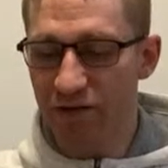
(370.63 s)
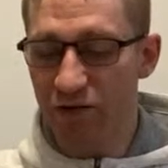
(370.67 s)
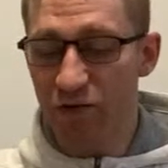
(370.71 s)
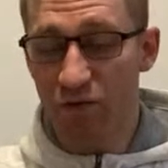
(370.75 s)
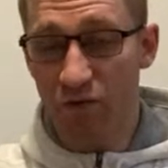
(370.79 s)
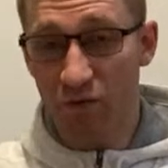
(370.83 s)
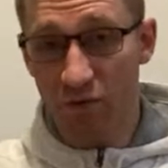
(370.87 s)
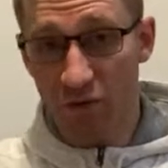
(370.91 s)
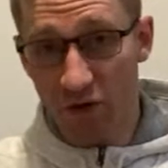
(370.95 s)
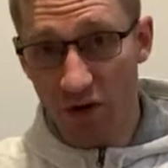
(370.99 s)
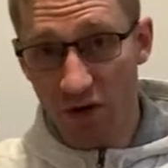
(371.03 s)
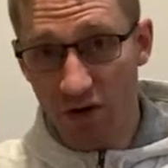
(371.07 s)

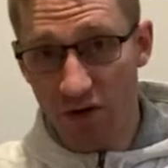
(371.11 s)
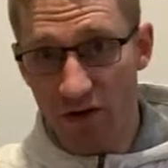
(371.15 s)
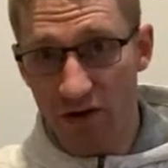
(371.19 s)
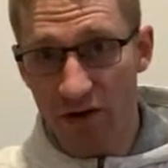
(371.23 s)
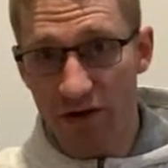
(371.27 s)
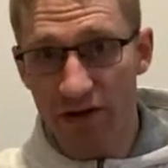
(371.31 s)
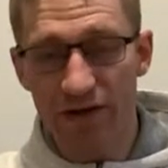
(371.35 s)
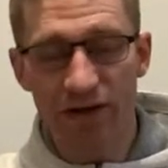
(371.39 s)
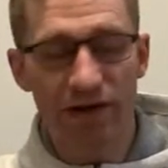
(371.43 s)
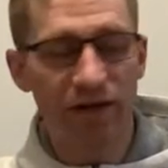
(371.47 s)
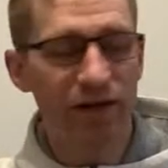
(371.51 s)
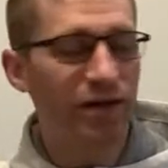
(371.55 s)

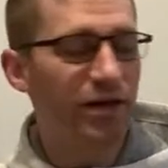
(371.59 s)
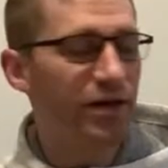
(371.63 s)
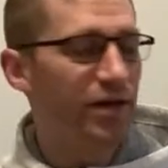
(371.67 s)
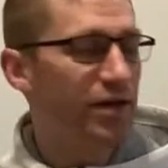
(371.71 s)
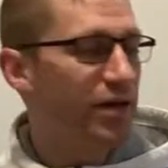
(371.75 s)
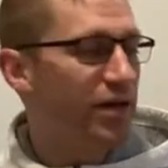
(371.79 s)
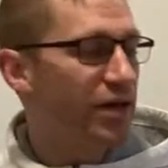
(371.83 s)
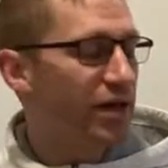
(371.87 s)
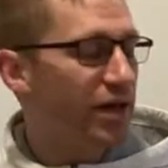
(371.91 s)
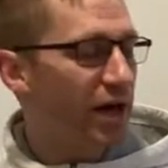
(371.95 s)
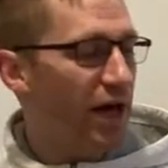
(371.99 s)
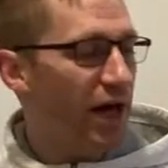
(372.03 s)
raw,
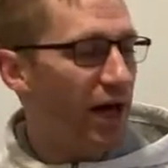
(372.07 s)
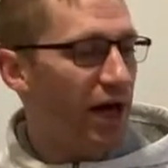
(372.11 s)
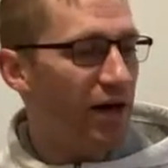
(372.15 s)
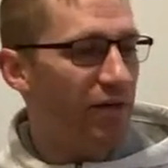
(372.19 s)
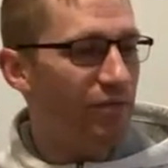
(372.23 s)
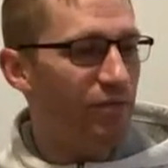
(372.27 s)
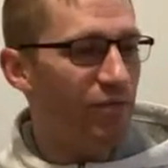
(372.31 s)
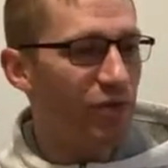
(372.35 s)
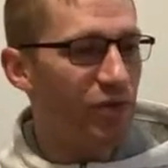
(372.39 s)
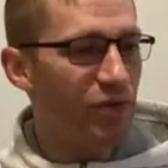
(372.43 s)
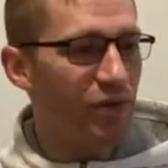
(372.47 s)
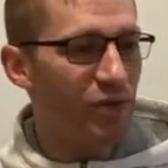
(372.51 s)

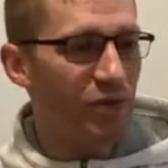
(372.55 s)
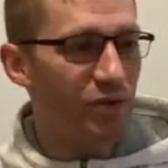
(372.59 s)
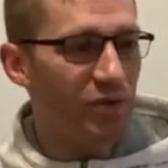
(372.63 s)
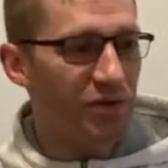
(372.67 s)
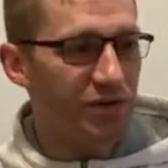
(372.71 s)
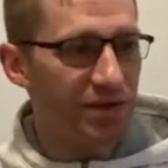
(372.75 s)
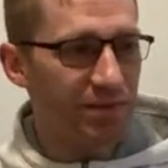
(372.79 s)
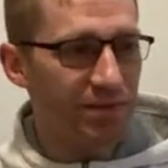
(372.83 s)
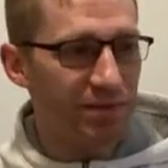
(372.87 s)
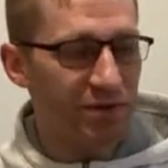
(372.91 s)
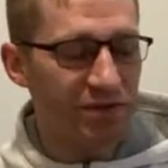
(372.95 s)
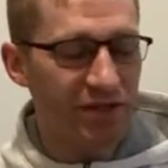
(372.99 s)

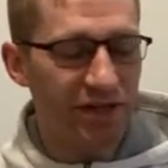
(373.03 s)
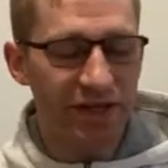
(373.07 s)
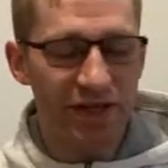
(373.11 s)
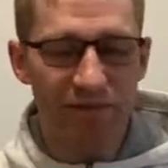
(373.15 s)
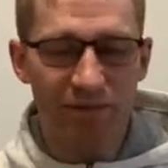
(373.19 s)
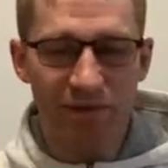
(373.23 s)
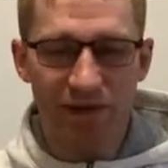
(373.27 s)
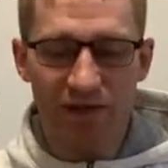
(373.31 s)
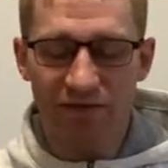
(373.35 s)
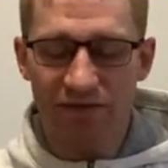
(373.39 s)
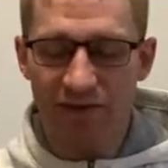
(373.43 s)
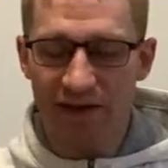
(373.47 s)
which I'm usually not
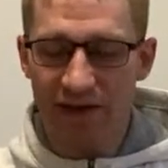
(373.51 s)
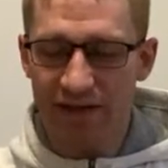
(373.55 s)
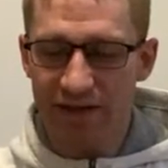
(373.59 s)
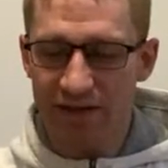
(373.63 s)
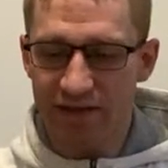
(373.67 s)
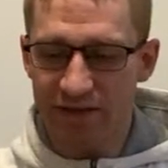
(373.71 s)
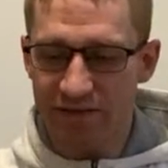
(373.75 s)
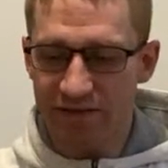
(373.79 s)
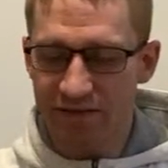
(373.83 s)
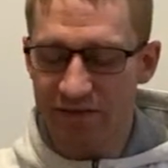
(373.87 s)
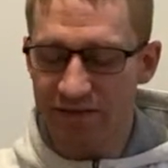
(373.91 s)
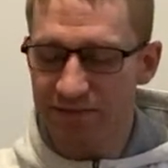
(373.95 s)
a big fan
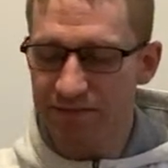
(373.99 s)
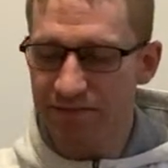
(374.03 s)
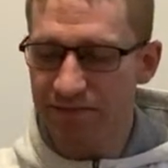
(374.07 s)
of.